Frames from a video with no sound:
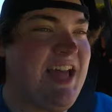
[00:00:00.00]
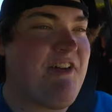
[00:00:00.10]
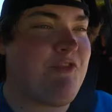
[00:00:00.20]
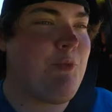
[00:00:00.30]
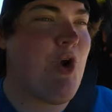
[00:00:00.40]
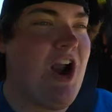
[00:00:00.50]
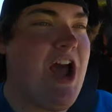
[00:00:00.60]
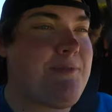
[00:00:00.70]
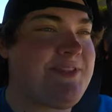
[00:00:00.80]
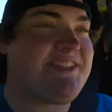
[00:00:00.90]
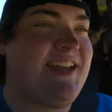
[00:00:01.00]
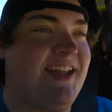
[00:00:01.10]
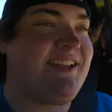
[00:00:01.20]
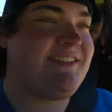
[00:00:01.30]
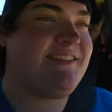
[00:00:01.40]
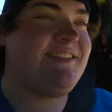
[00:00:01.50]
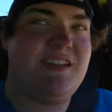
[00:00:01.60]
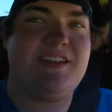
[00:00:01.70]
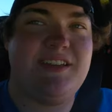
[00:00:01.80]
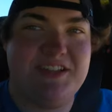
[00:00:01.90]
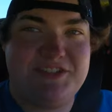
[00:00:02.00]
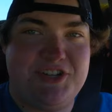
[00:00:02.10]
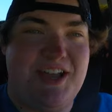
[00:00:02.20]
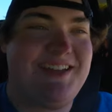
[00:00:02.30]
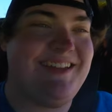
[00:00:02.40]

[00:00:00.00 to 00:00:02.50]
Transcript: not from where I'm sitting. It's just,